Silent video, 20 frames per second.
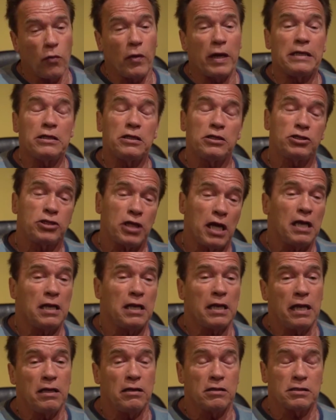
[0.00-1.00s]
when Jay
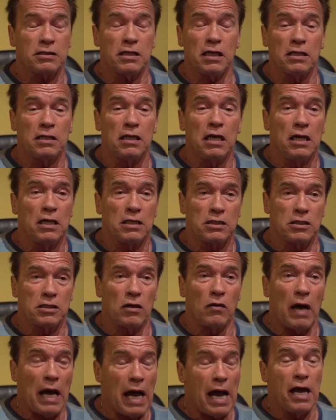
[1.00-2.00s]
Leno said,
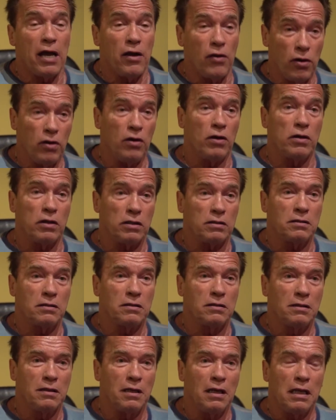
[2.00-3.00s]
so I heard
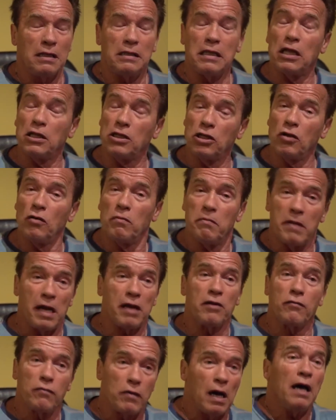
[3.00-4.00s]
that you
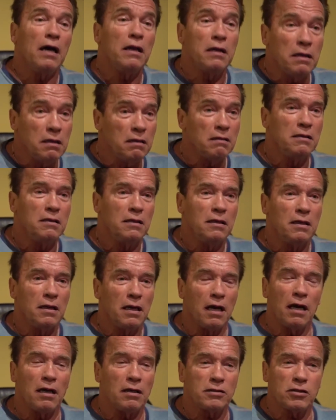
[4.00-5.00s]
may run,
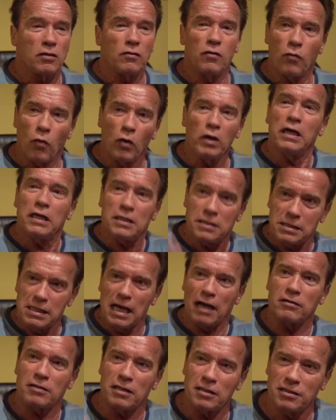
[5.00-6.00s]
so what is
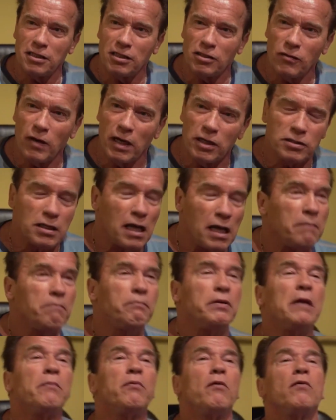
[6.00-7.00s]
now the situation? And
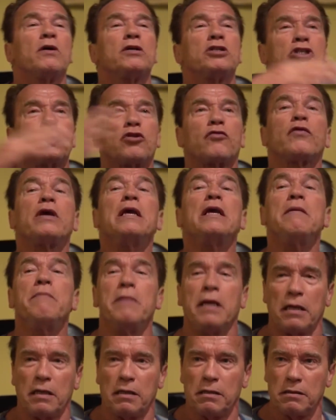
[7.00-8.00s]
people were
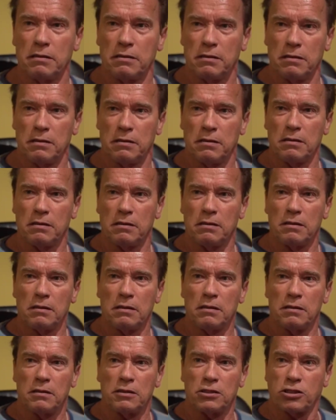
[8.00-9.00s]
screaming.
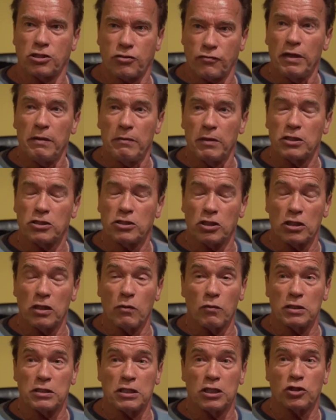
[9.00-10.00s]
So
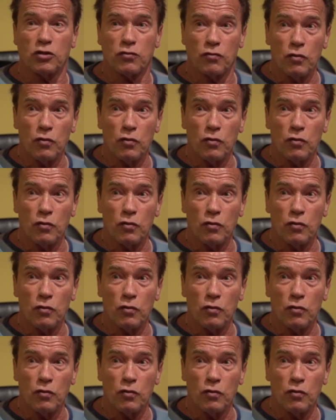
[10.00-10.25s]
there was this